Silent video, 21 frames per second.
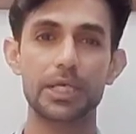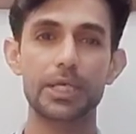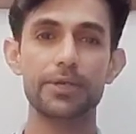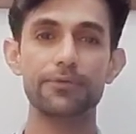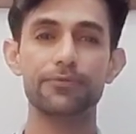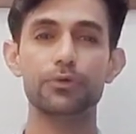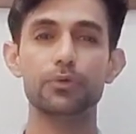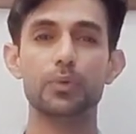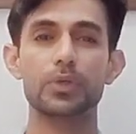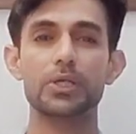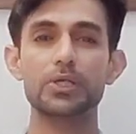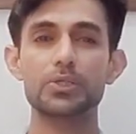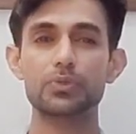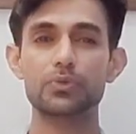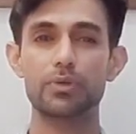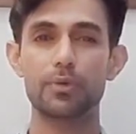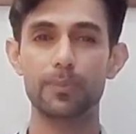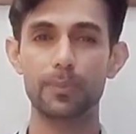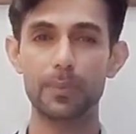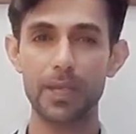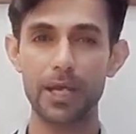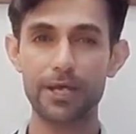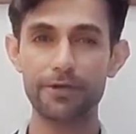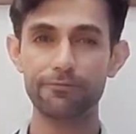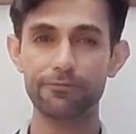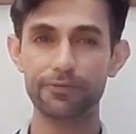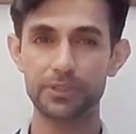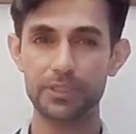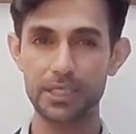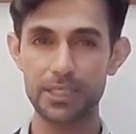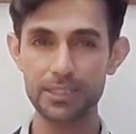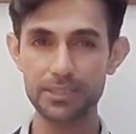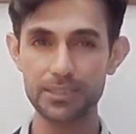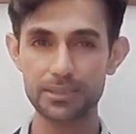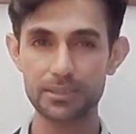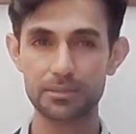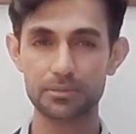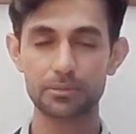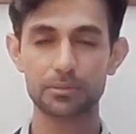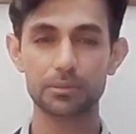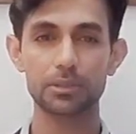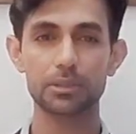If you wanted to apply with
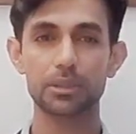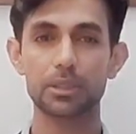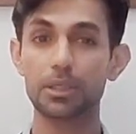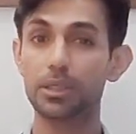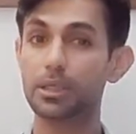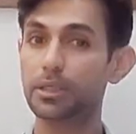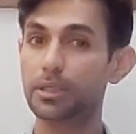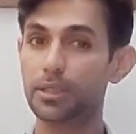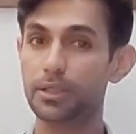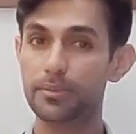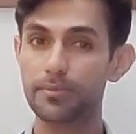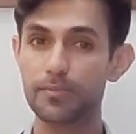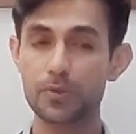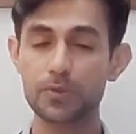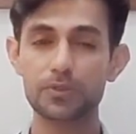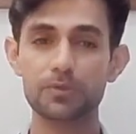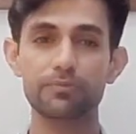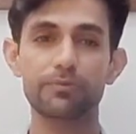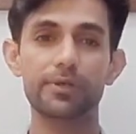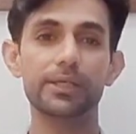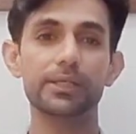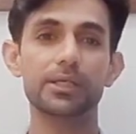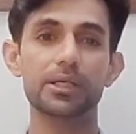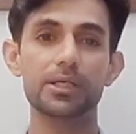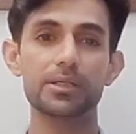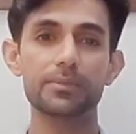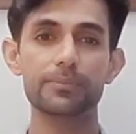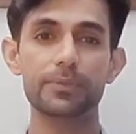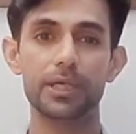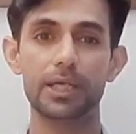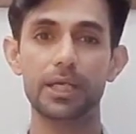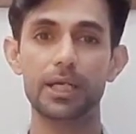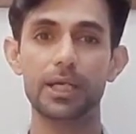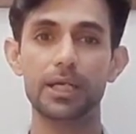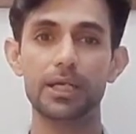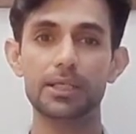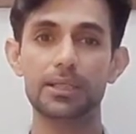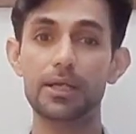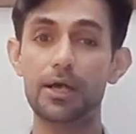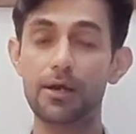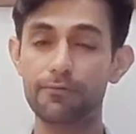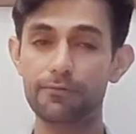us, most welcome,
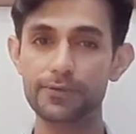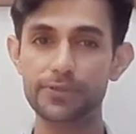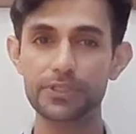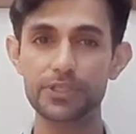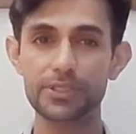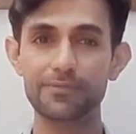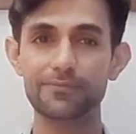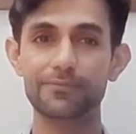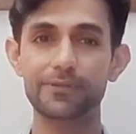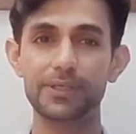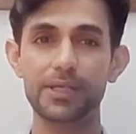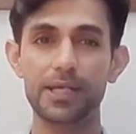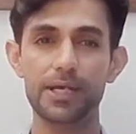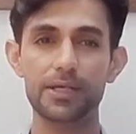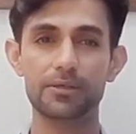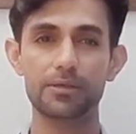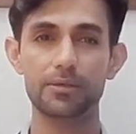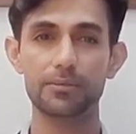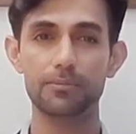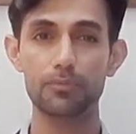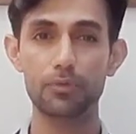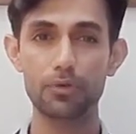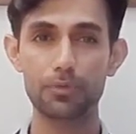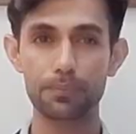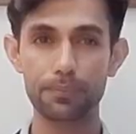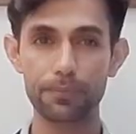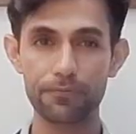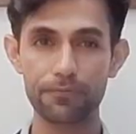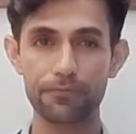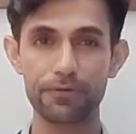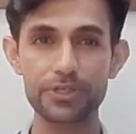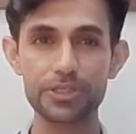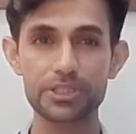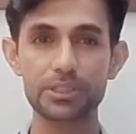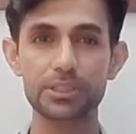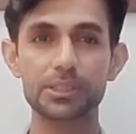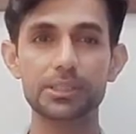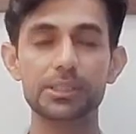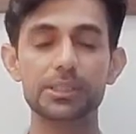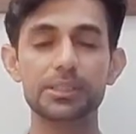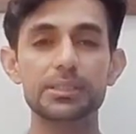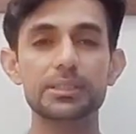and our team will handle more
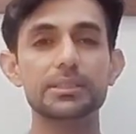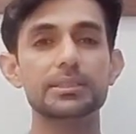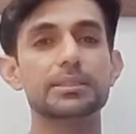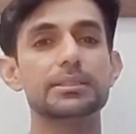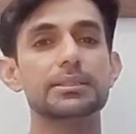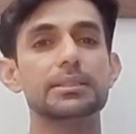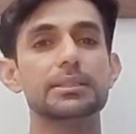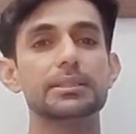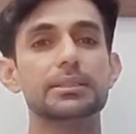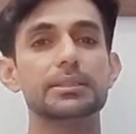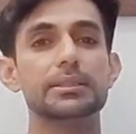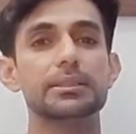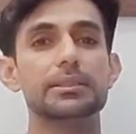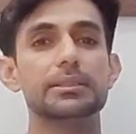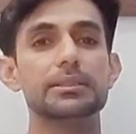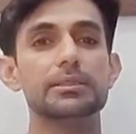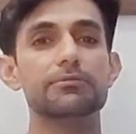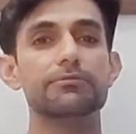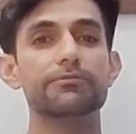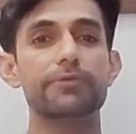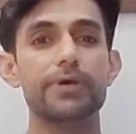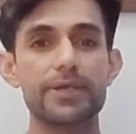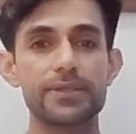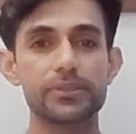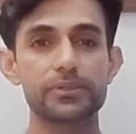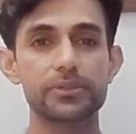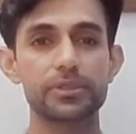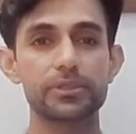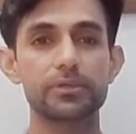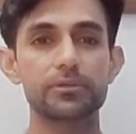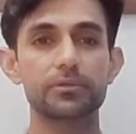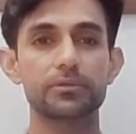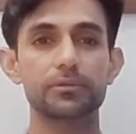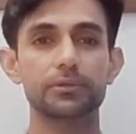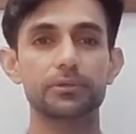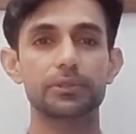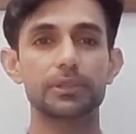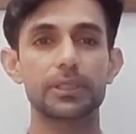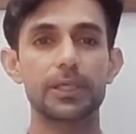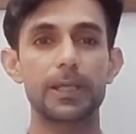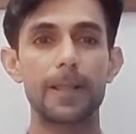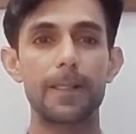professionally, faster
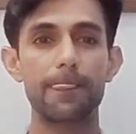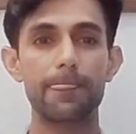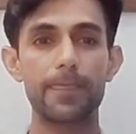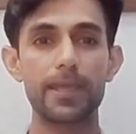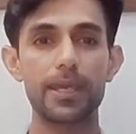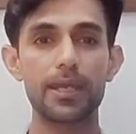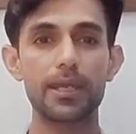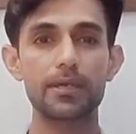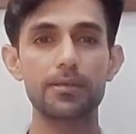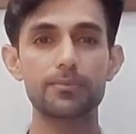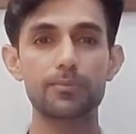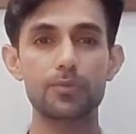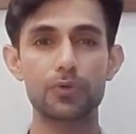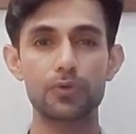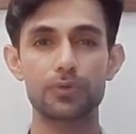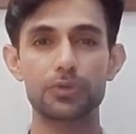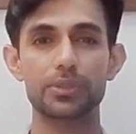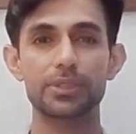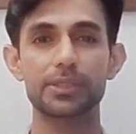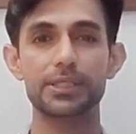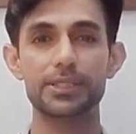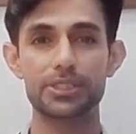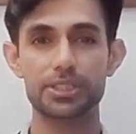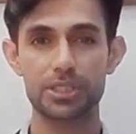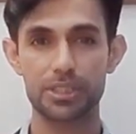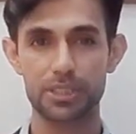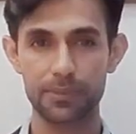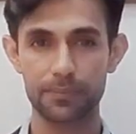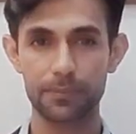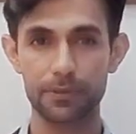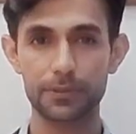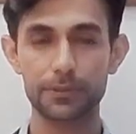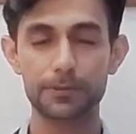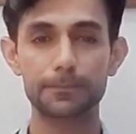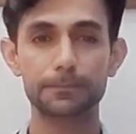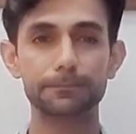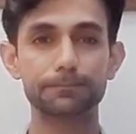and more legitimate.